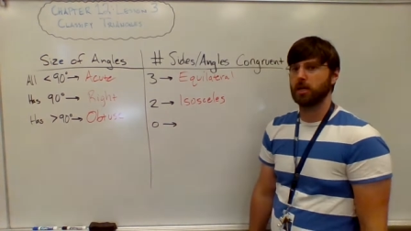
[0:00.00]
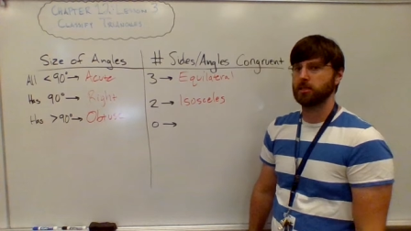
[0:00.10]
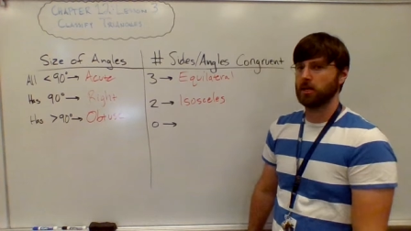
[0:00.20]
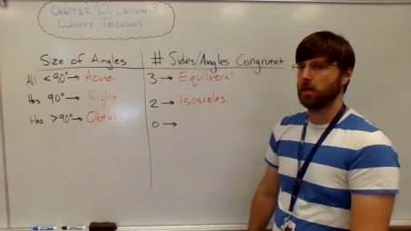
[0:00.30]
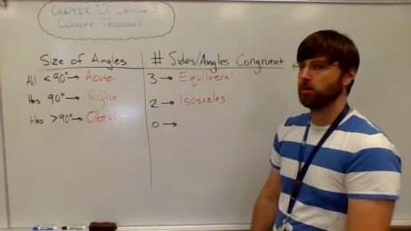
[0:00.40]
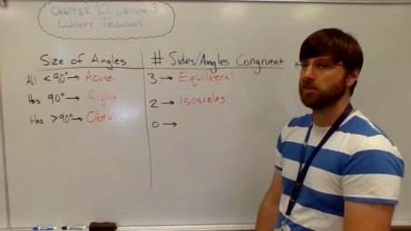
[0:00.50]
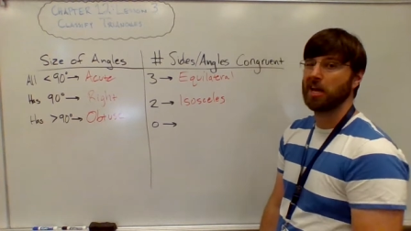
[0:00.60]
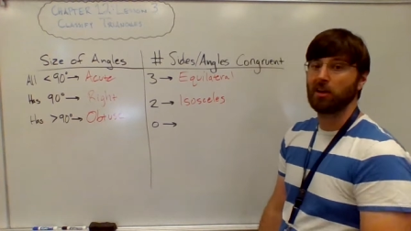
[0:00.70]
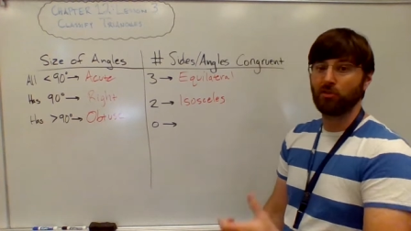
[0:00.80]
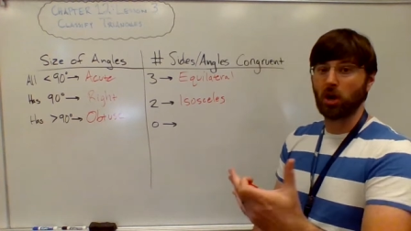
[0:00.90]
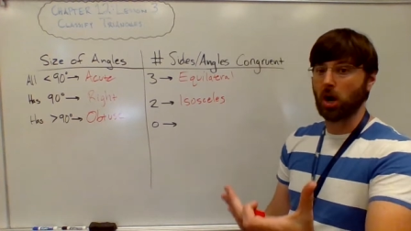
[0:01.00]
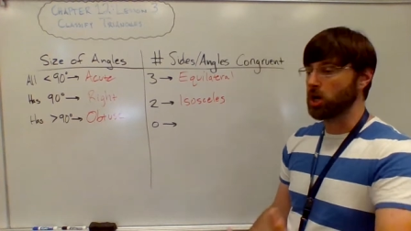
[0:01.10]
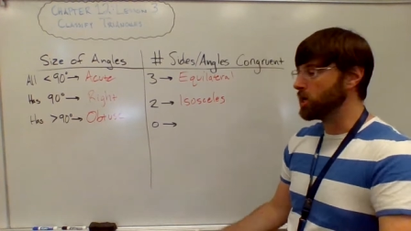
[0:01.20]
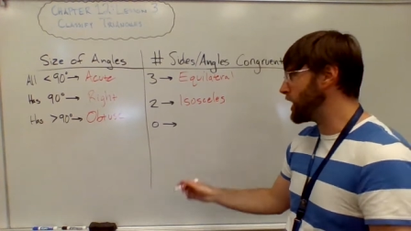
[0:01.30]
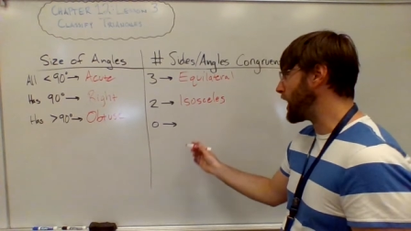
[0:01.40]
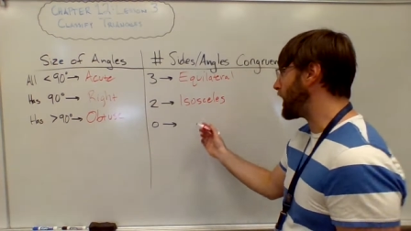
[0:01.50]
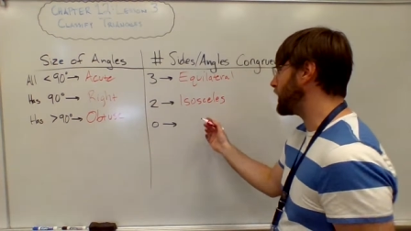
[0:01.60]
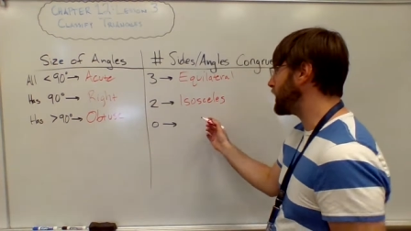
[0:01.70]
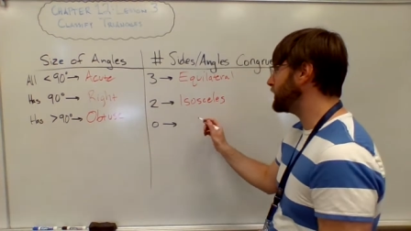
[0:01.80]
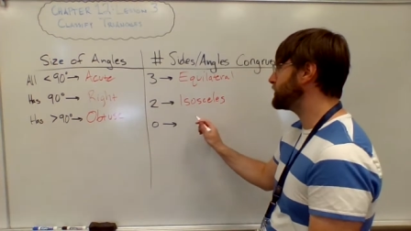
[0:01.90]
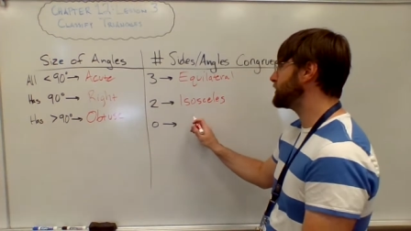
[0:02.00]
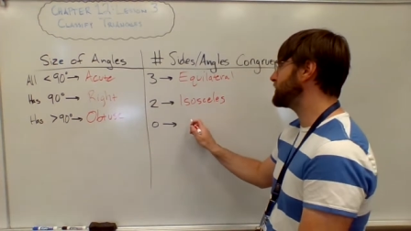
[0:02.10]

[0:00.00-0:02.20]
sides and angles. And if there are none, it's